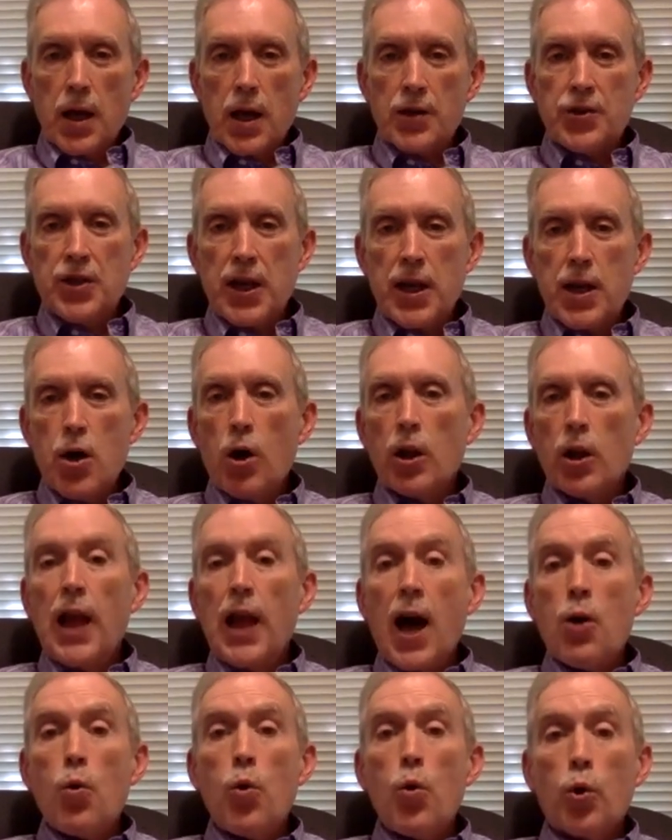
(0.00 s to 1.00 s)
a city called
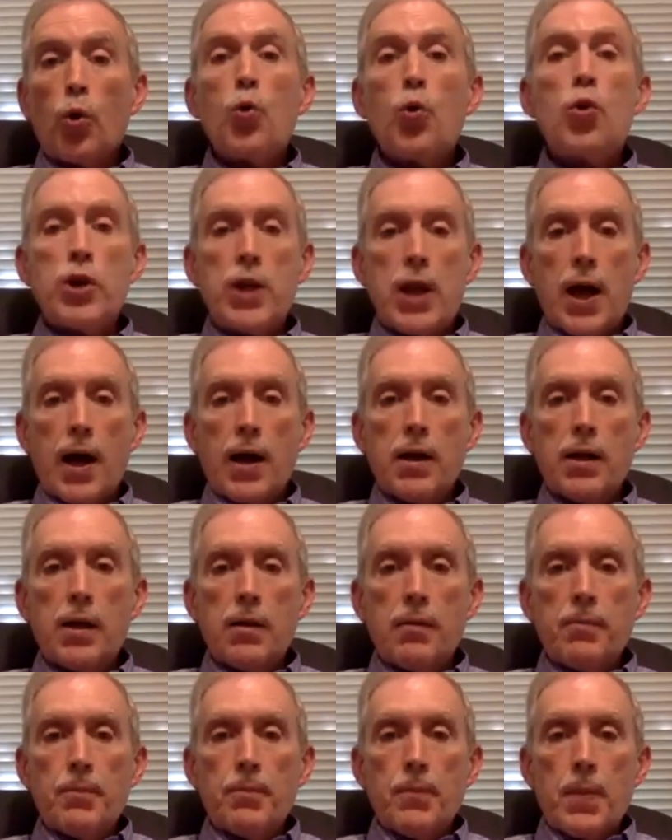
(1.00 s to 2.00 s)
La Coruña,
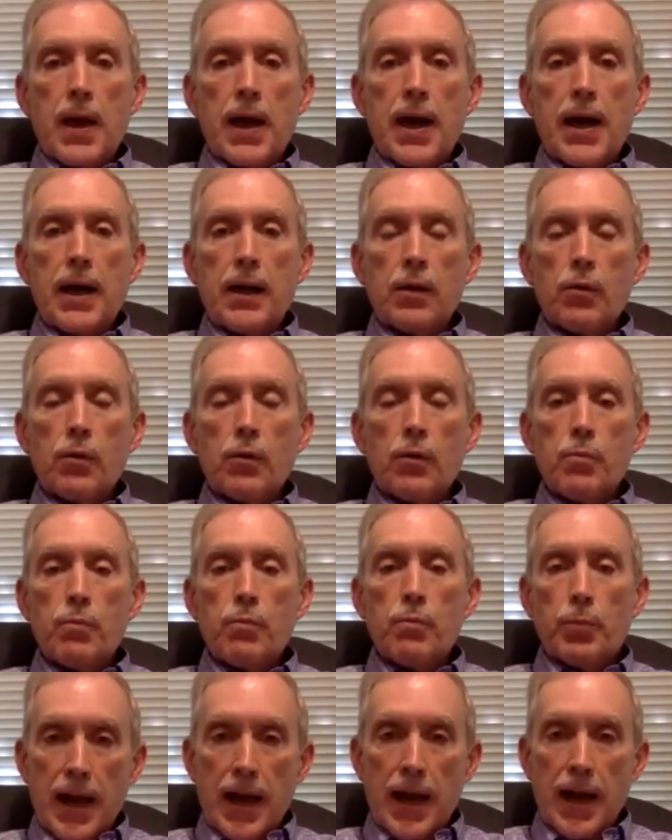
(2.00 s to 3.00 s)
and
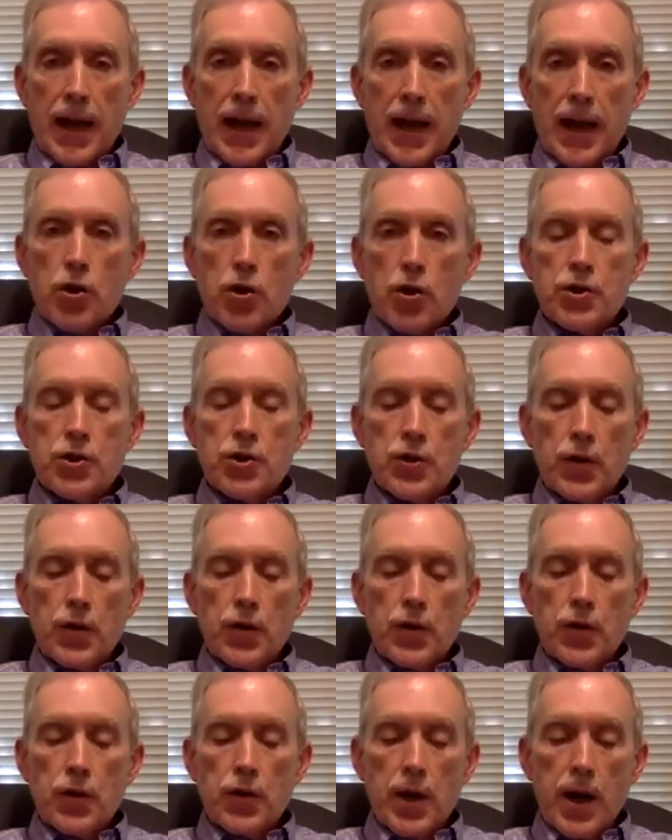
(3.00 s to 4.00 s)
planted a church
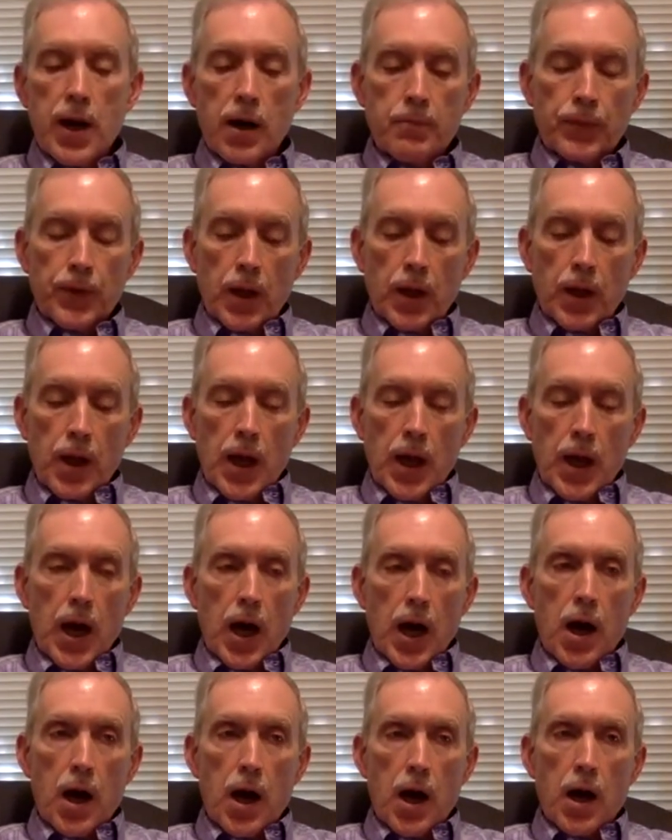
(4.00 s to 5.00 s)
there.
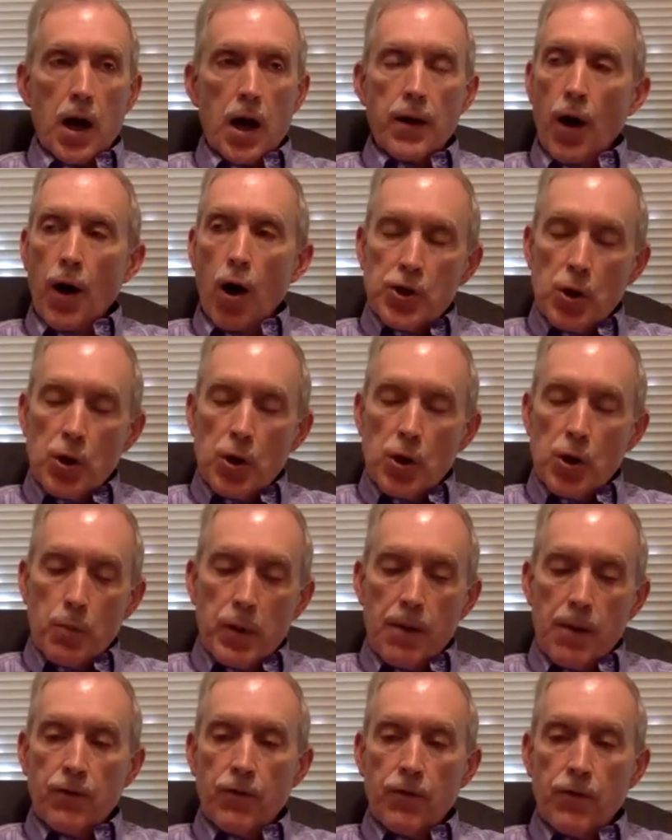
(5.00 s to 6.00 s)
Also
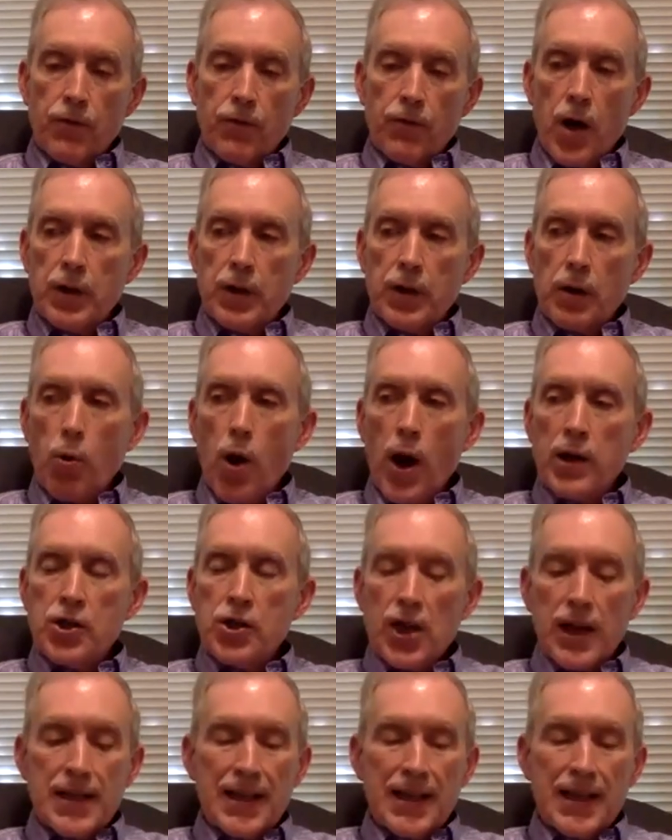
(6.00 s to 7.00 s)
became involved in a
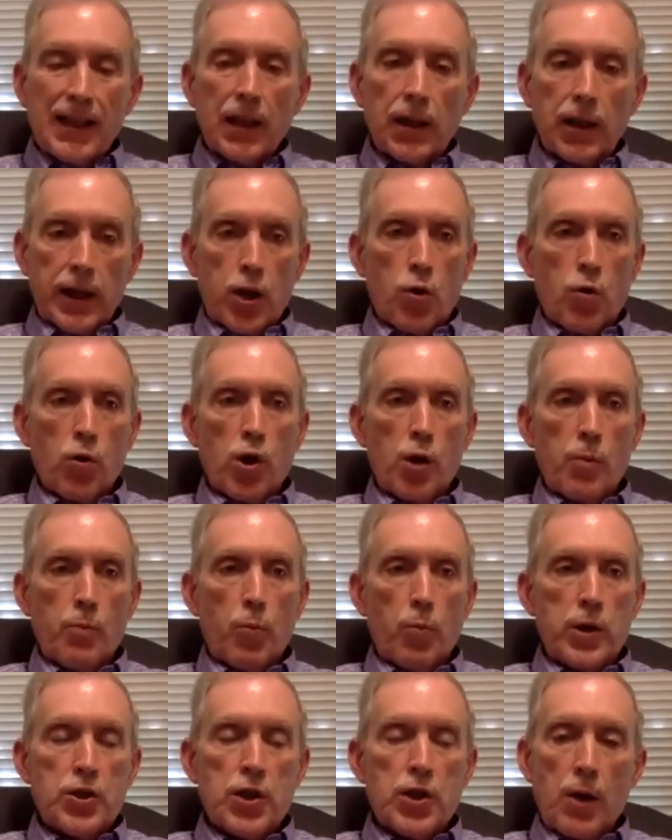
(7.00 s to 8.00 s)
Project Italy
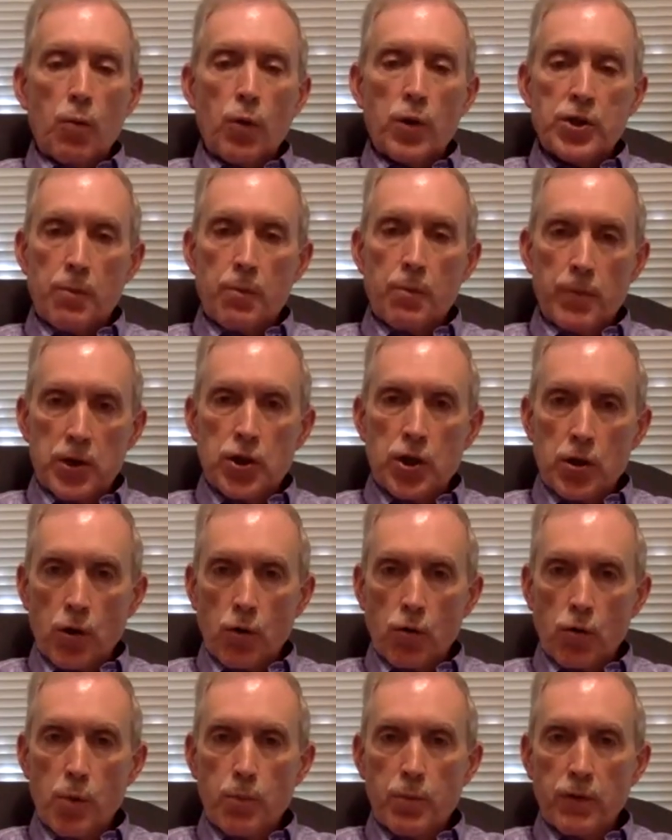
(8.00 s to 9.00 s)
group, which was a
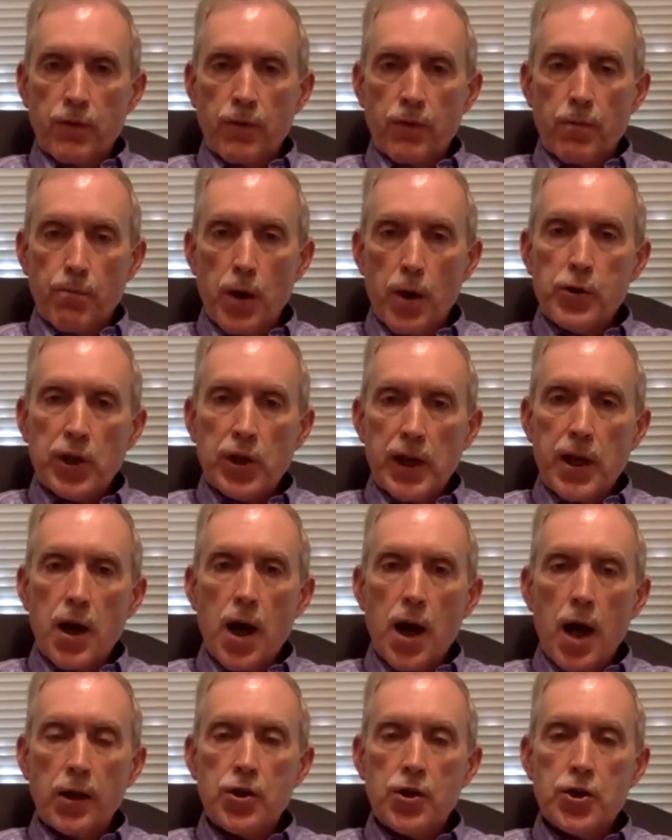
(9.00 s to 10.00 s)
mission group of
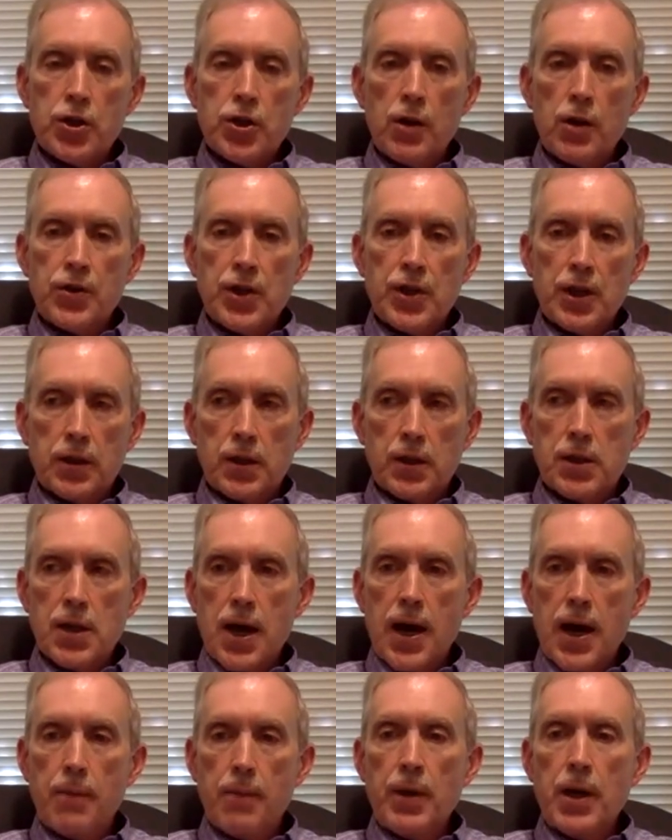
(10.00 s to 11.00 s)
mostly college students at the
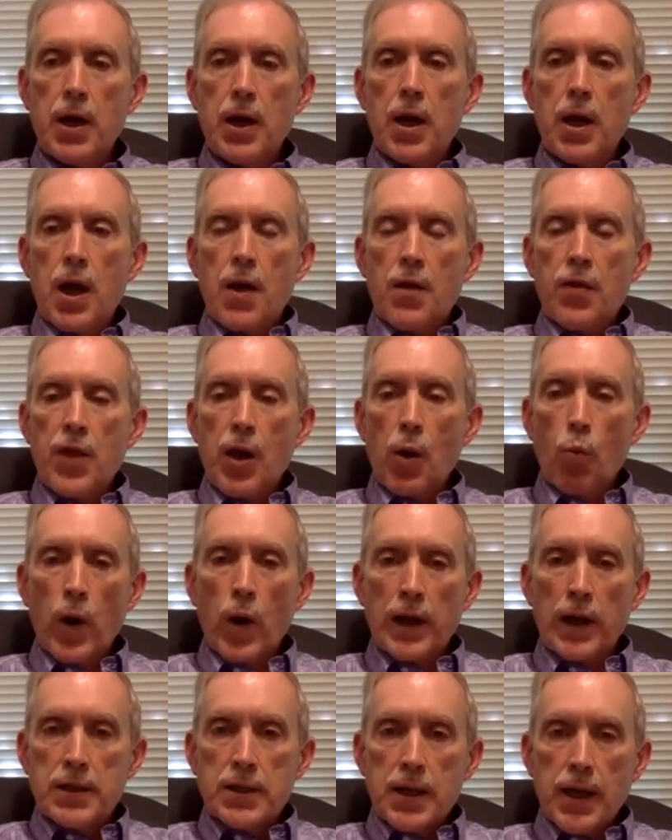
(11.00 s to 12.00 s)
time that
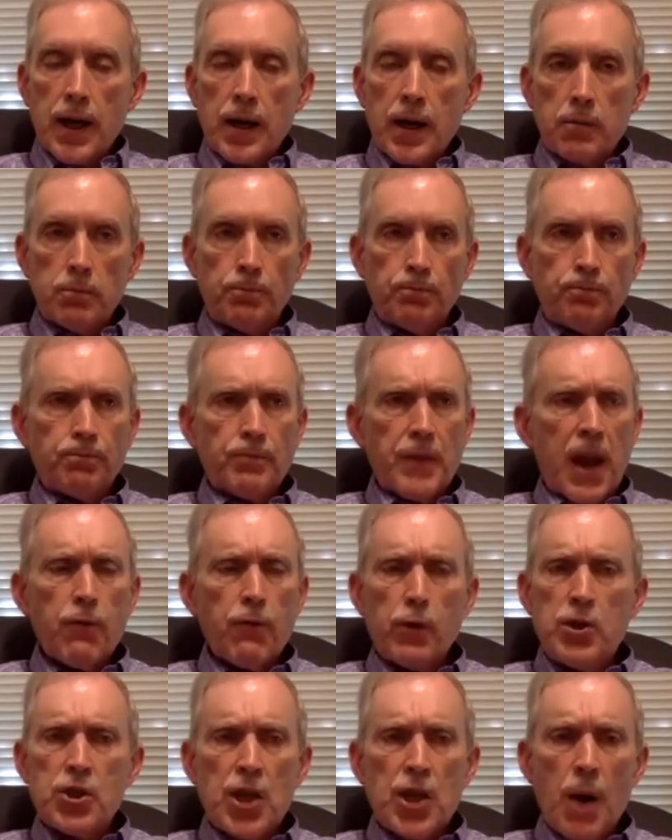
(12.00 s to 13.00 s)
went
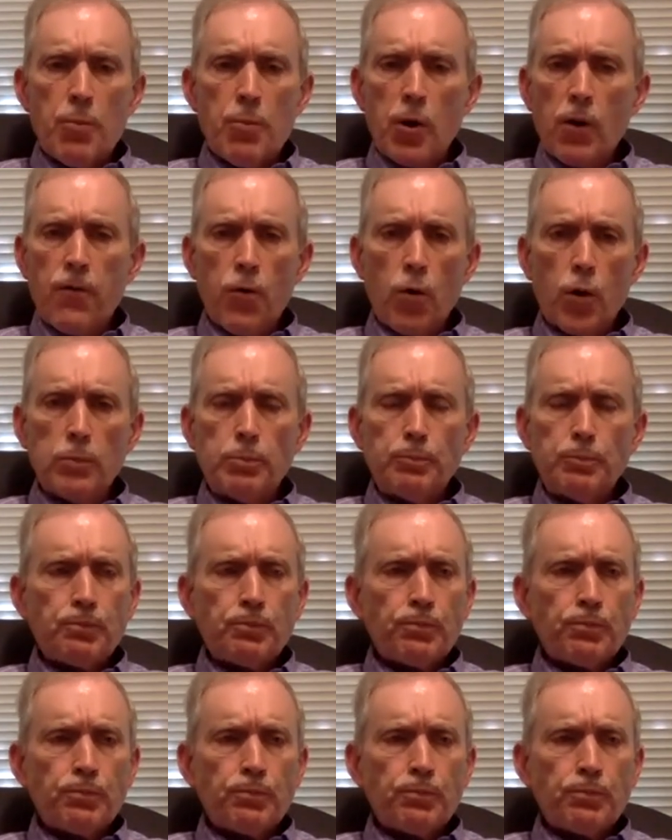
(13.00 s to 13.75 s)
every summer for